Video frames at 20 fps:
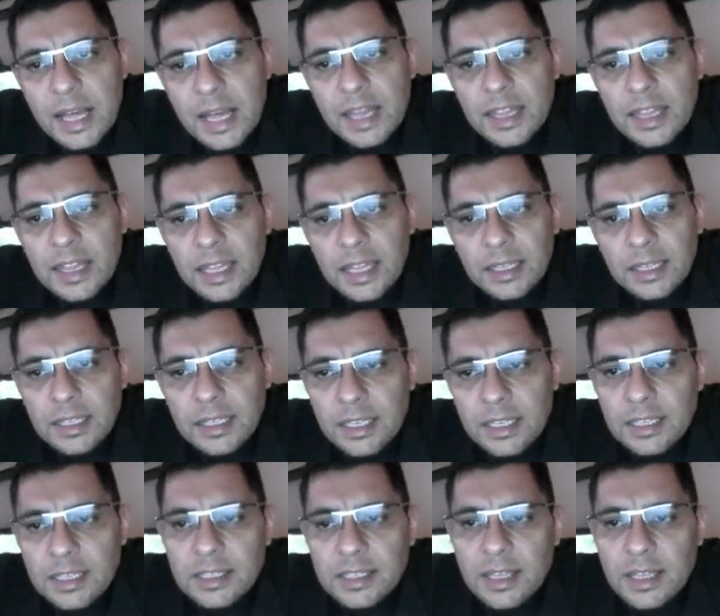that
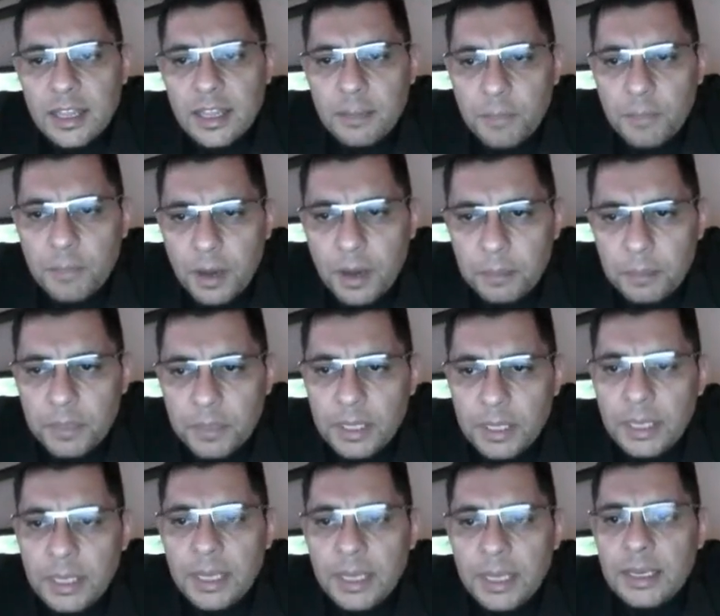this, the
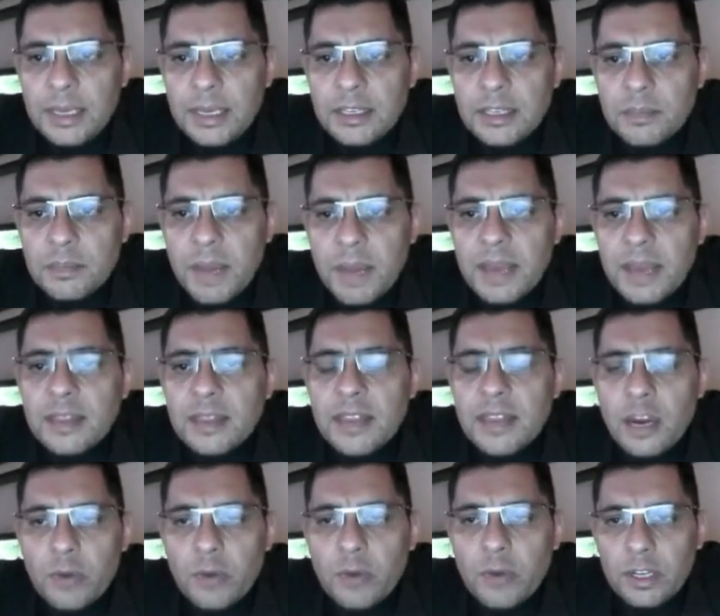puppy, is my
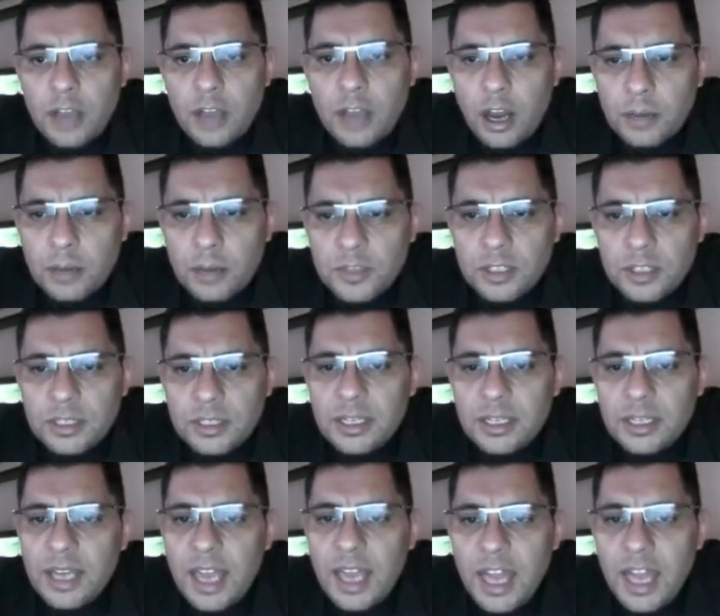direct object.
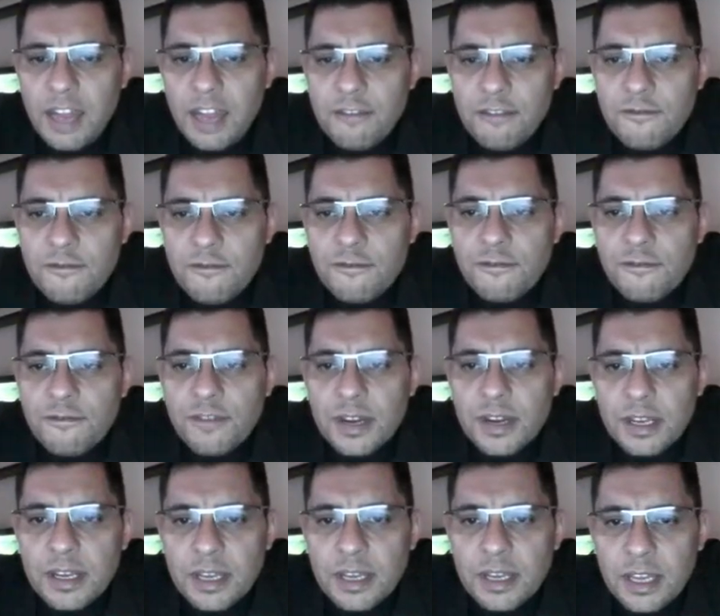And
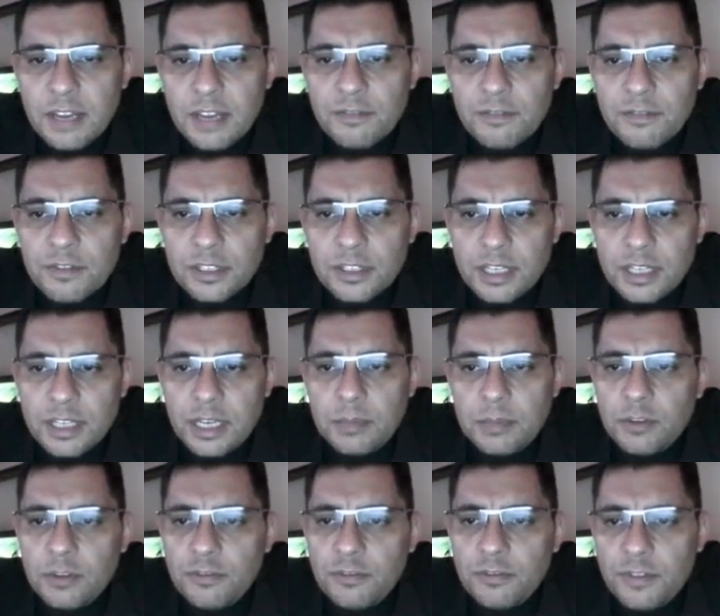every time
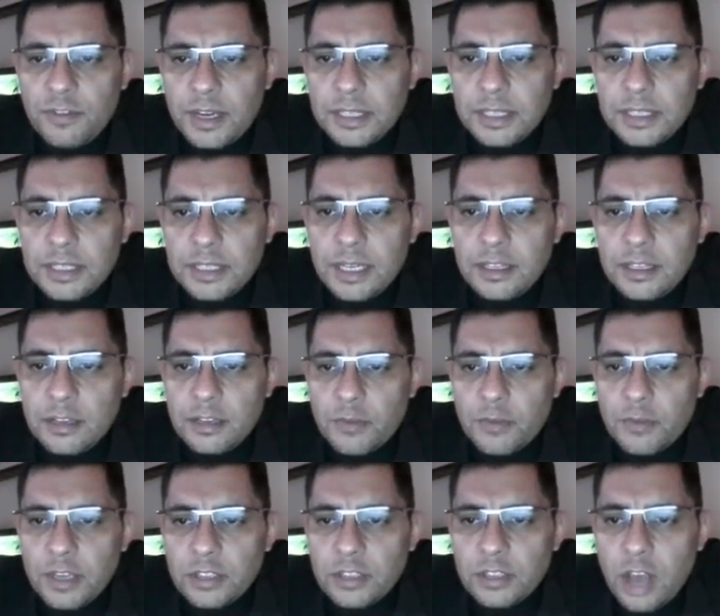you find a
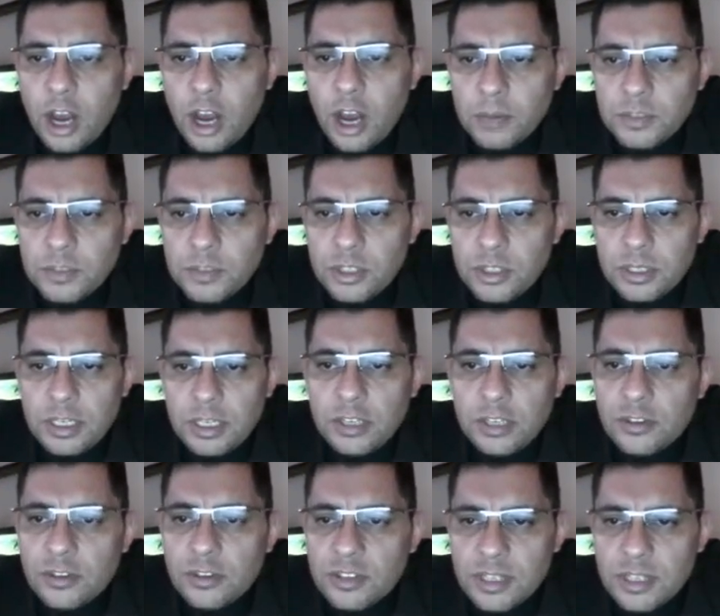direct object in
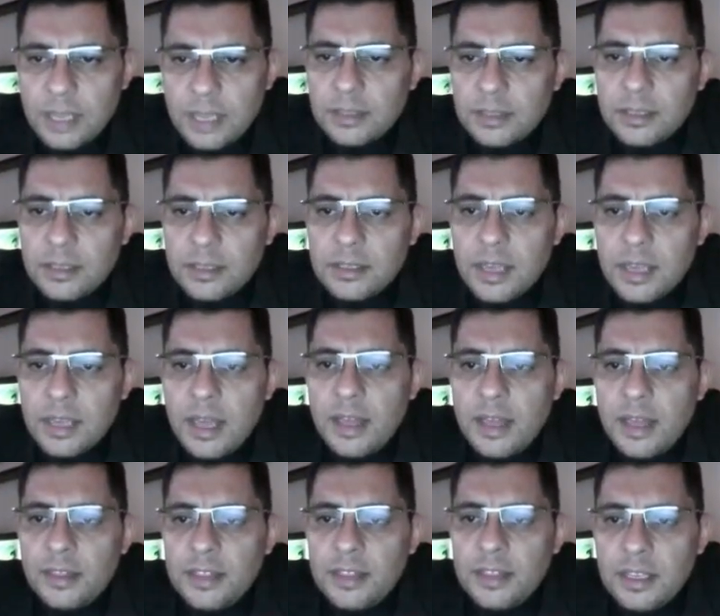your sentence,
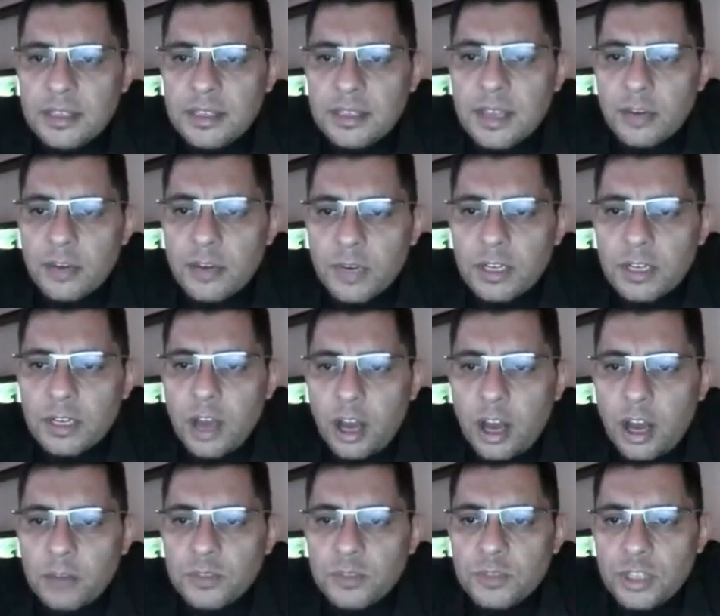this direct
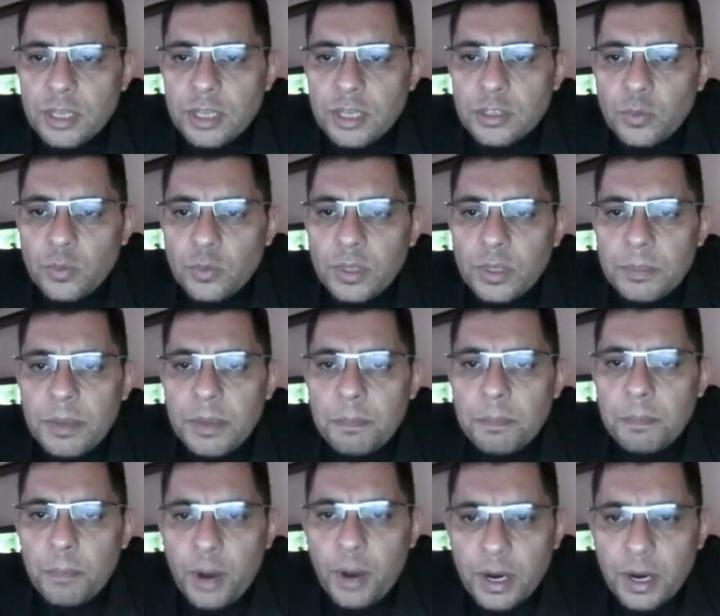object will be
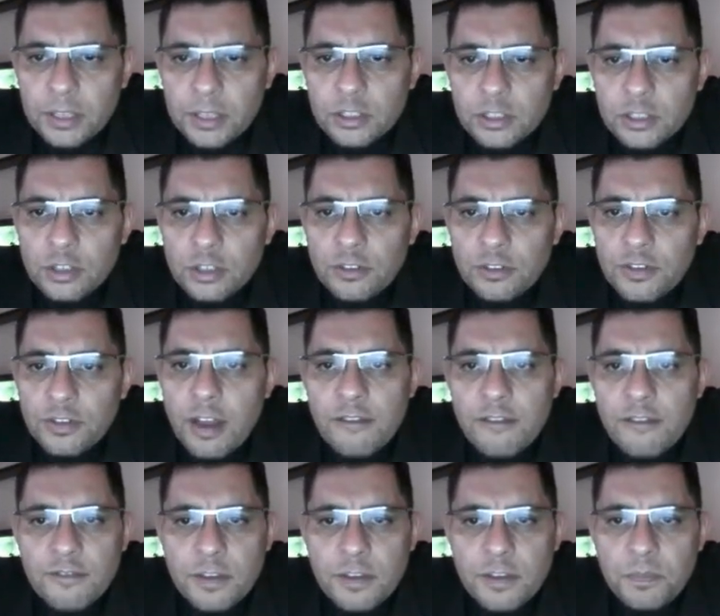part of
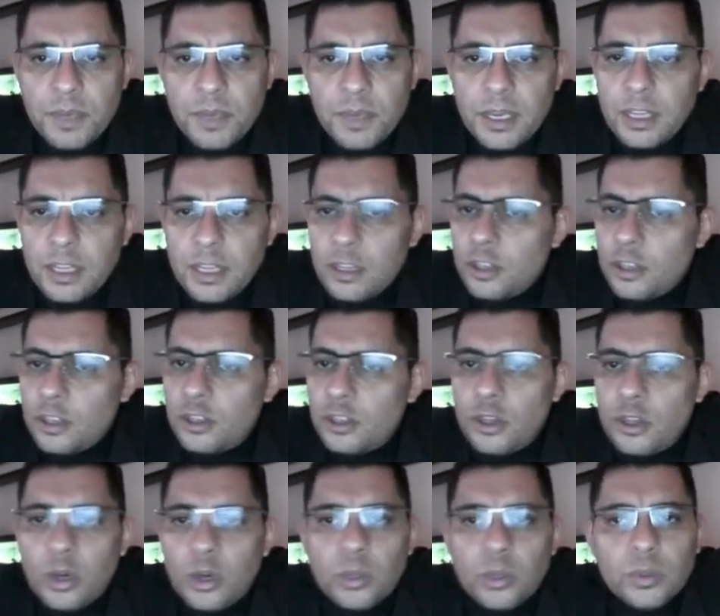VP,
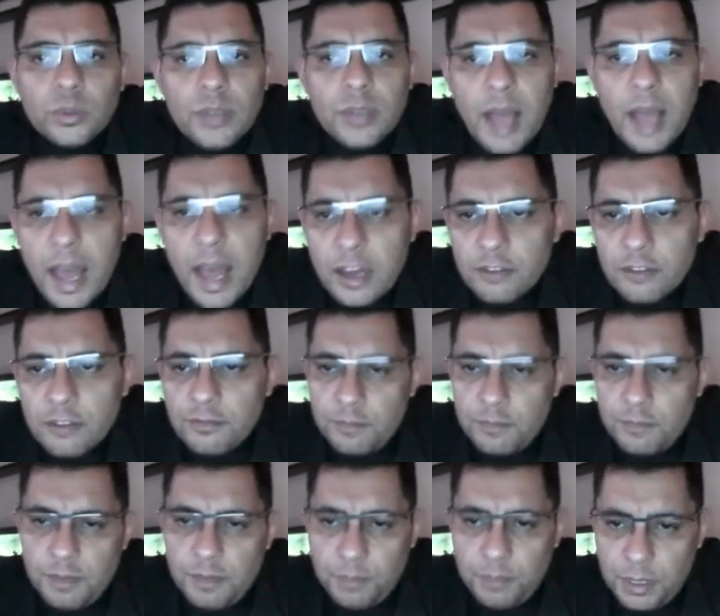no out of
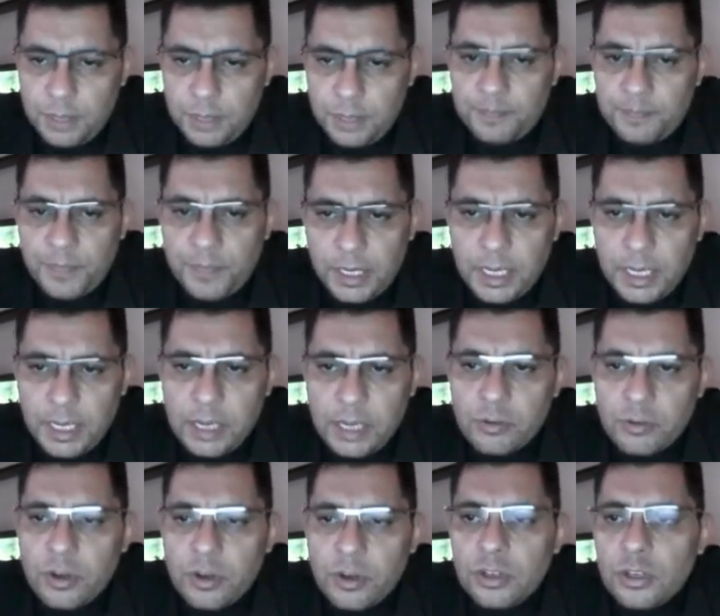VP.
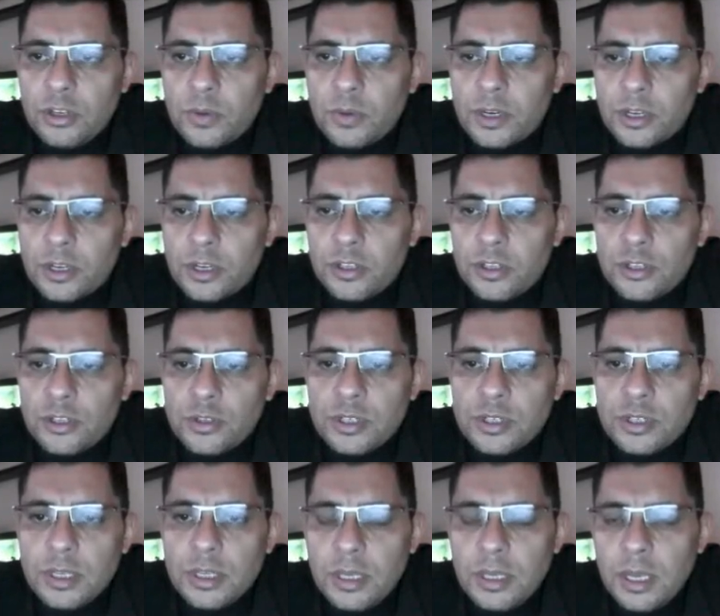Later on, you are going to
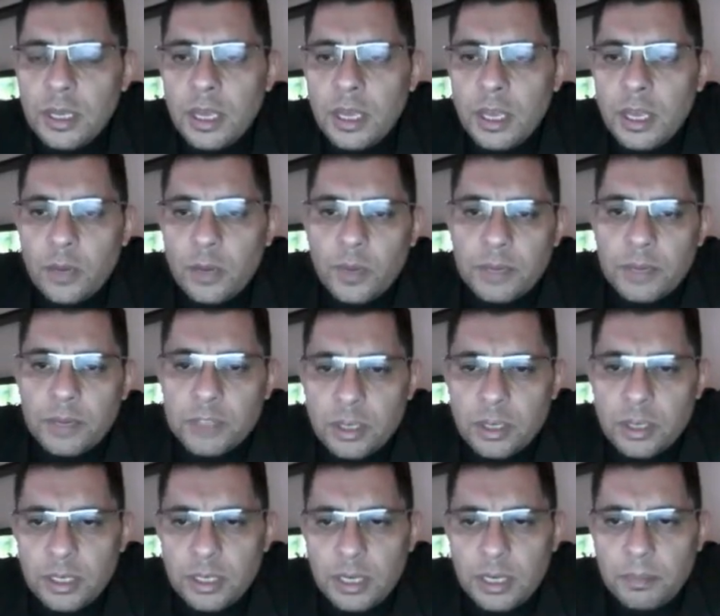see what I'm
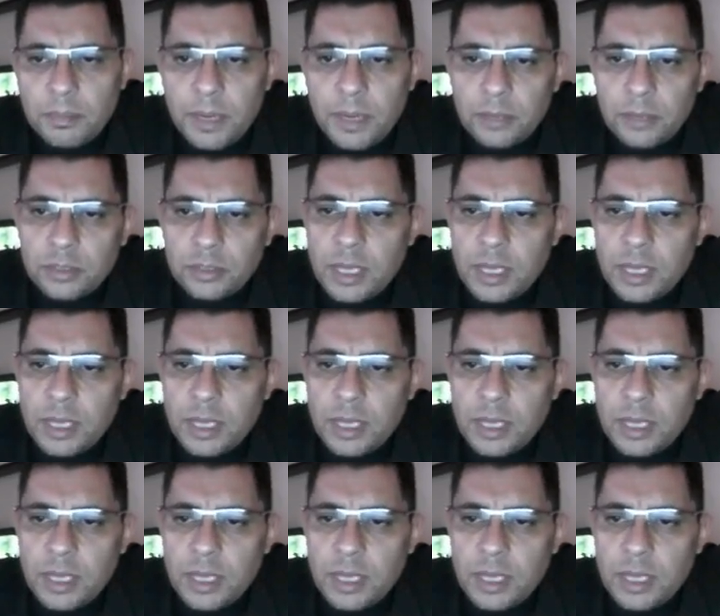talking about.